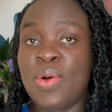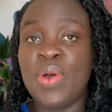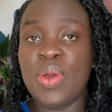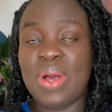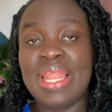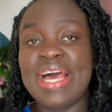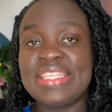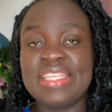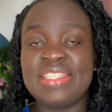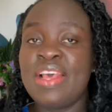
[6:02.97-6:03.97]
all your
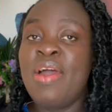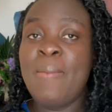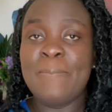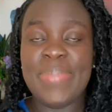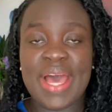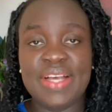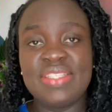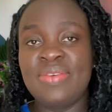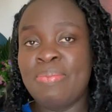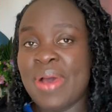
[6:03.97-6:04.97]
classes back
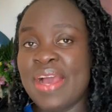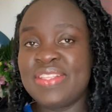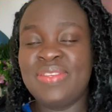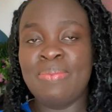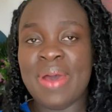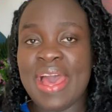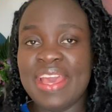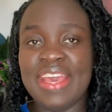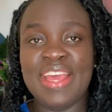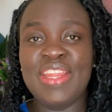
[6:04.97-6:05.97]
to back to
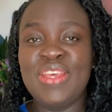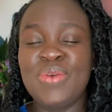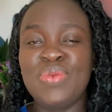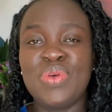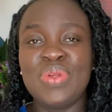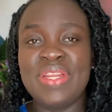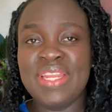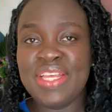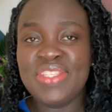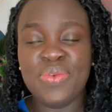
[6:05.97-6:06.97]
back and you don't
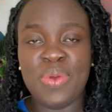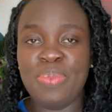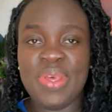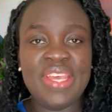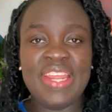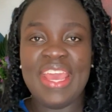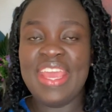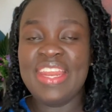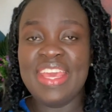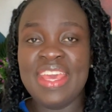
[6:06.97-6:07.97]
need to repeat
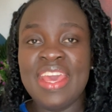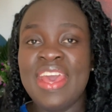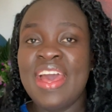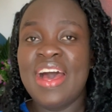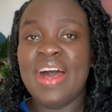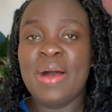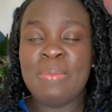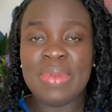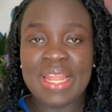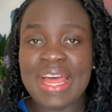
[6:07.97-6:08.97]
any
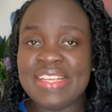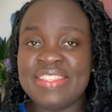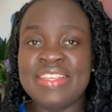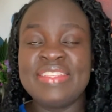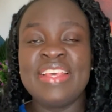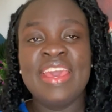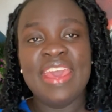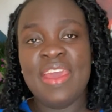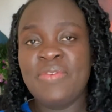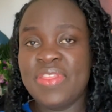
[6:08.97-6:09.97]
classes,
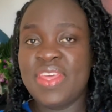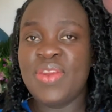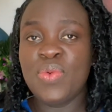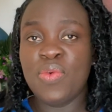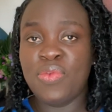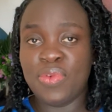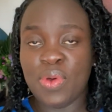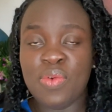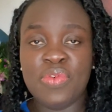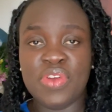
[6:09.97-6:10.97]
everything will
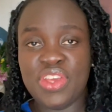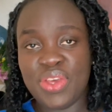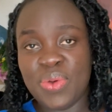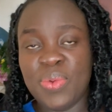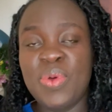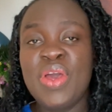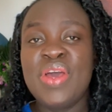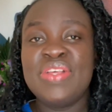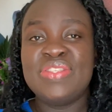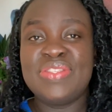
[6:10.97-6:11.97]
flow for you.
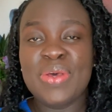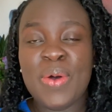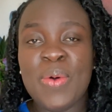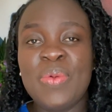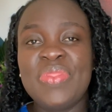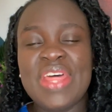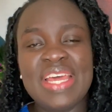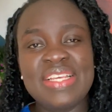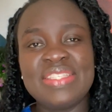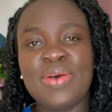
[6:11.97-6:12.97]
So
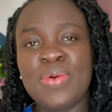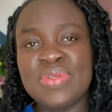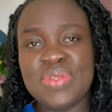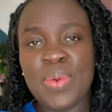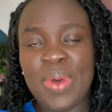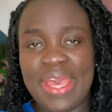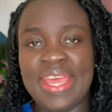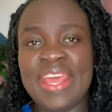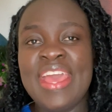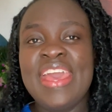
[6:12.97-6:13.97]
that is also
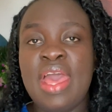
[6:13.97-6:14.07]
it.